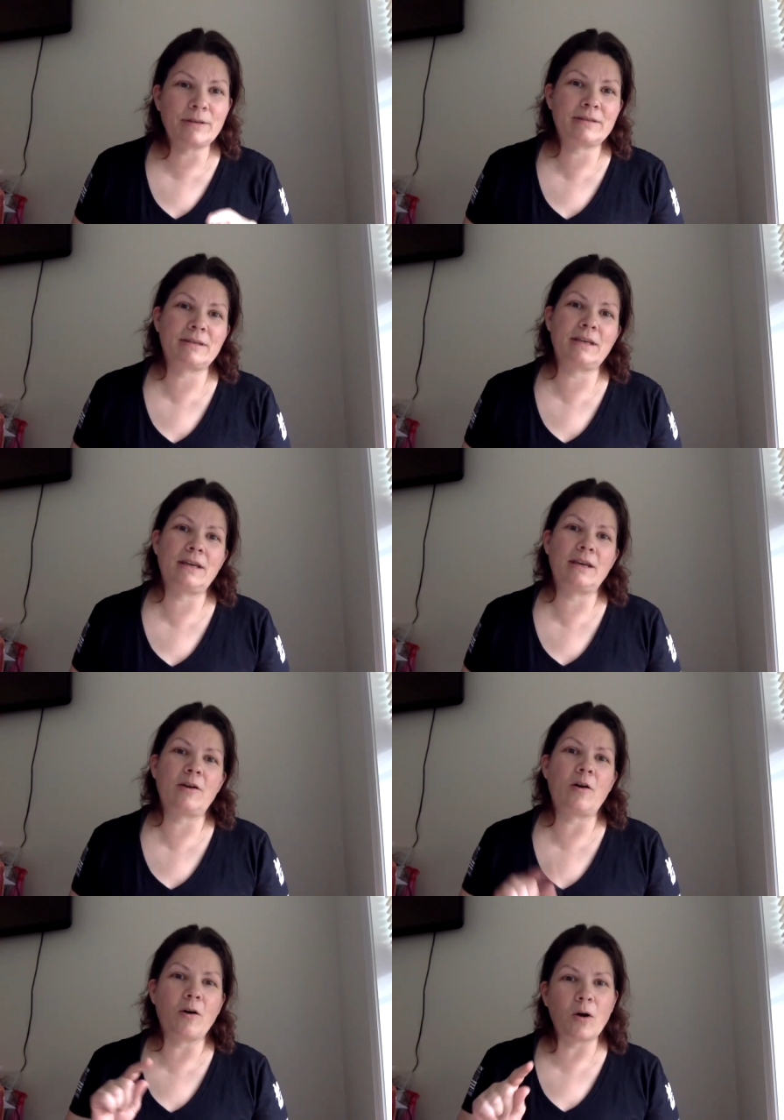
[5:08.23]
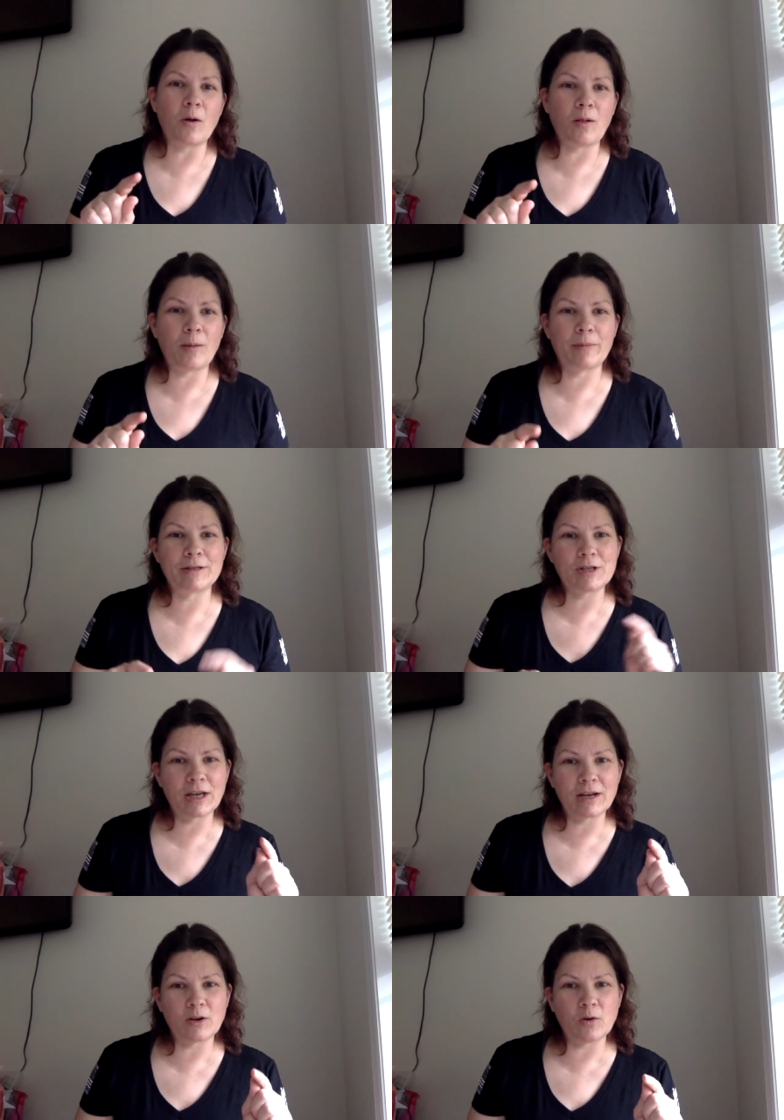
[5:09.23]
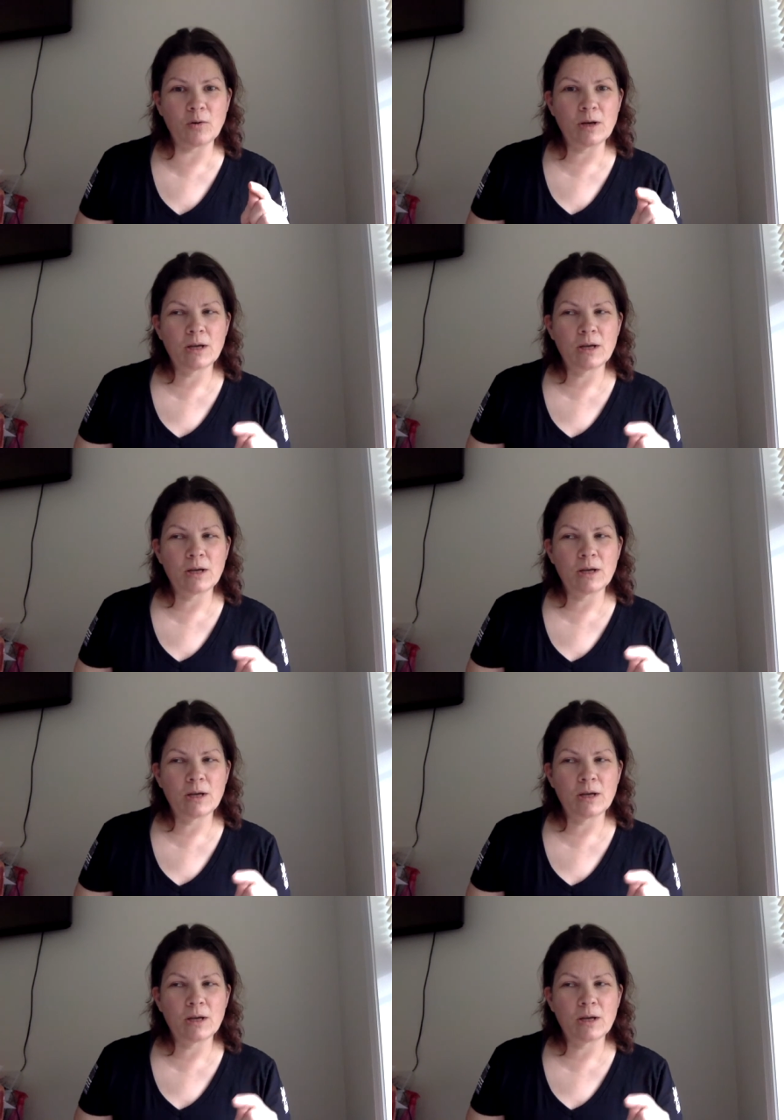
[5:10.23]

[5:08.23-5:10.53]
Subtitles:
see a haul on my channel,